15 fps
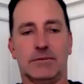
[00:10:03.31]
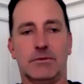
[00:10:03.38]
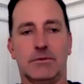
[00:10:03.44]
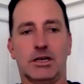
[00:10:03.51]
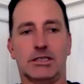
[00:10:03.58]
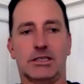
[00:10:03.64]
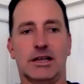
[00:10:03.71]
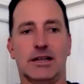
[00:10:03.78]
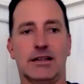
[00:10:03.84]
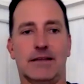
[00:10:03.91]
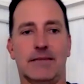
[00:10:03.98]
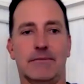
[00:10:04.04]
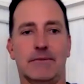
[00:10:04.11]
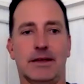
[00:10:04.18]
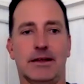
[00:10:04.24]
marks on
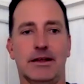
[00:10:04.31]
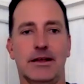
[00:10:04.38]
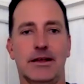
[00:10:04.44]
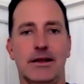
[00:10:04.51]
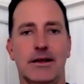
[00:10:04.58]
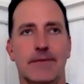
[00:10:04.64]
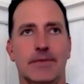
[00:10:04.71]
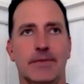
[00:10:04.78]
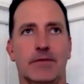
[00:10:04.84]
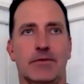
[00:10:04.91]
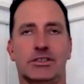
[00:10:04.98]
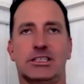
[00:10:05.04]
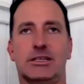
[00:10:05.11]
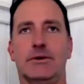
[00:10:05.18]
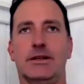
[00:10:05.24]
them. But for
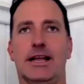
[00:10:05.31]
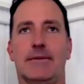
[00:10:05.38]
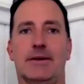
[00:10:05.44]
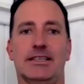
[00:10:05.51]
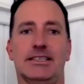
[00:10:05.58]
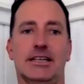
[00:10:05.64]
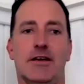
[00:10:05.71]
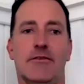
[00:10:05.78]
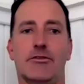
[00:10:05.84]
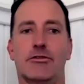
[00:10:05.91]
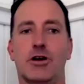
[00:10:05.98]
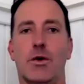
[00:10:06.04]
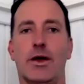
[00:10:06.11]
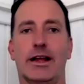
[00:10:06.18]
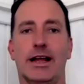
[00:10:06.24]
someone like myself,
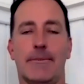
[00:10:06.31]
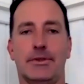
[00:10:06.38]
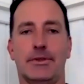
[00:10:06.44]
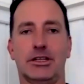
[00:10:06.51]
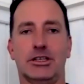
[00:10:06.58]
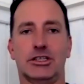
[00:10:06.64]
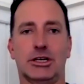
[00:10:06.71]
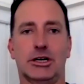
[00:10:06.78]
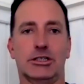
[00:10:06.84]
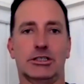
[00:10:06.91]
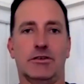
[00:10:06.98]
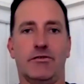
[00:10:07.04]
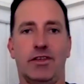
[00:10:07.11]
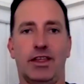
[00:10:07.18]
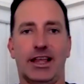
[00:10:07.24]
growing up in the church
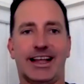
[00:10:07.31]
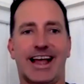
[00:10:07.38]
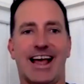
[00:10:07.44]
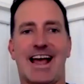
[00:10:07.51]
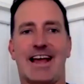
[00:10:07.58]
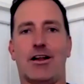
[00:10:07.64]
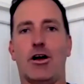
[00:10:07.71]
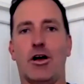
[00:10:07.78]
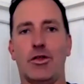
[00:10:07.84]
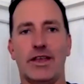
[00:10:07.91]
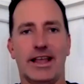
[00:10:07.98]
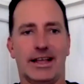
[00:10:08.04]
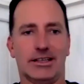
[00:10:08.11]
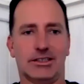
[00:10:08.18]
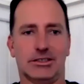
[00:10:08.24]
and feeling like I had all
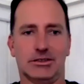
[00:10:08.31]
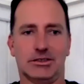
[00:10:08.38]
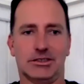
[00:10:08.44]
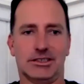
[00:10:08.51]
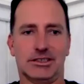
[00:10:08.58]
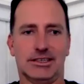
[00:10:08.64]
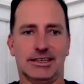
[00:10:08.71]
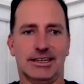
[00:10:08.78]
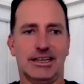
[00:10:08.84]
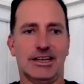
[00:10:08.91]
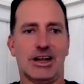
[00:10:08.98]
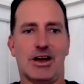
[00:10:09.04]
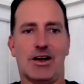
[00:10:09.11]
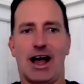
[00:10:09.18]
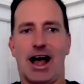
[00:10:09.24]
the answers,
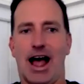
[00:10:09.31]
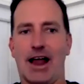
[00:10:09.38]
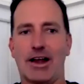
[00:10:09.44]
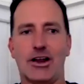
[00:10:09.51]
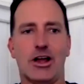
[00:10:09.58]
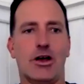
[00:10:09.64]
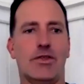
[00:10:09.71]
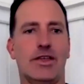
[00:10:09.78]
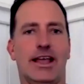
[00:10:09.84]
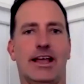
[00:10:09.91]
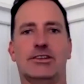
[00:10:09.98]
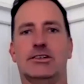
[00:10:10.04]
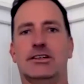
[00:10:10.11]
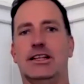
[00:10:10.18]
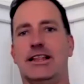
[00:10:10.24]
I know the
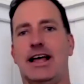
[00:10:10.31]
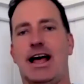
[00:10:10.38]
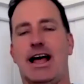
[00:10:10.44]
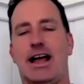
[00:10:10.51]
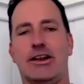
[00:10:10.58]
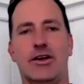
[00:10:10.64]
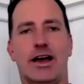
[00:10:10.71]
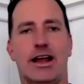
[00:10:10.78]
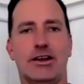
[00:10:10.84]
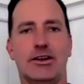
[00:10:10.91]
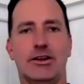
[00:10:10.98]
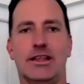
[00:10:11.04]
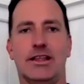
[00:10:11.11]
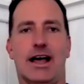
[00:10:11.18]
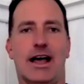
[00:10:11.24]
answer to that, know how to
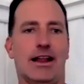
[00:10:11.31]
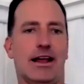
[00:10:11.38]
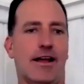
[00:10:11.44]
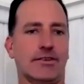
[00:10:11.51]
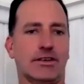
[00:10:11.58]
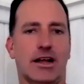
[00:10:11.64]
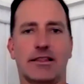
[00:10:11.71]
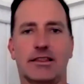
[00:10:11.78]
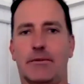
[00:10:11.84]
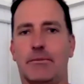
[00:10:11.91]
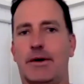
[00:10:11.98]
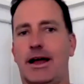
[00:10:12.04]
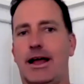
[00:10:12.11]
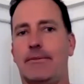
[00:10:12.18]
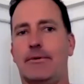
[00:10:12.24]
do that. I've taught the
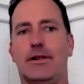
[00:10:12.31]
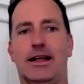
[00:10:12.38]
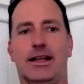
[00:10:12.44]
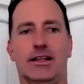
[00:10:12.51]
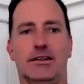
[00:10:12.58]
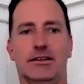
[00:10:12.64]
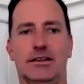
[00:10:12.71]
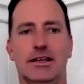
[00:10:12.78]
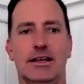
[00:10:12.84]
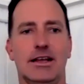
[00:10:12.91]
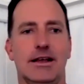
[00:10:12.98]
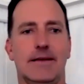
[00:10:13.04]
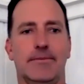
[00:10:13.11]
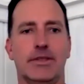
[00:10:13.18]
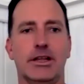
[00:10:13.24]
Bible. I can,
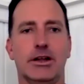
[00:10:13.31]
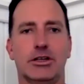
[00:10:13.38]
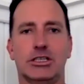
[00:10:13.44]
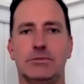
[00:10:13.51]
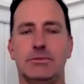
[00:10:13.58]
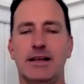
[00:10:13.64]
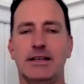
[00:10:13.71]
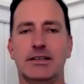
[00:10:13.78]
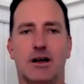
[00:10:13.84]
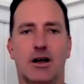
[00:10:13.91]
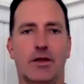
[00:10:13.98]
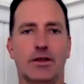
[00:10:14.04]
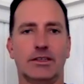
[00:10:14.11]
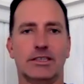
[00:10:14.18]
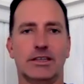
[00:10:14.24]
speak to all
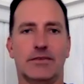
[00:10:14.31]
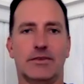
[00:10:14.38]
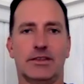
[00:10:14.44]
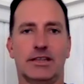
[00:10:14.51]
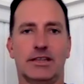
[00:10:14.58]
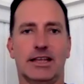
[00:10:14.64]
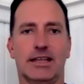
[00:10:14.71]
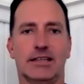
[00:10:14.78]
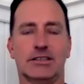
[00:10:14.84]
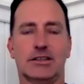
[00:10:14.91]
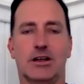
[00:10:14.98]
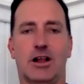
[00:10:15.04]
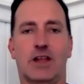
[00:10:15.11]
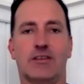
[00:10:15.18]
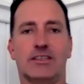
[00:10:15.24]
these different things.
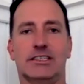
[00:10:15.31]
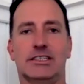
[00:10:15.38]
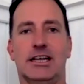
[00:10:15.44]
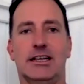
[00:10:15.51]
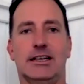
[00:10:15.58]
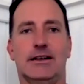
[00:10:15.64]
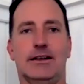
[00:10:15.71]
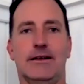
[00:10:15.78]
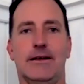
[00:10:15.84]
All of a sudden,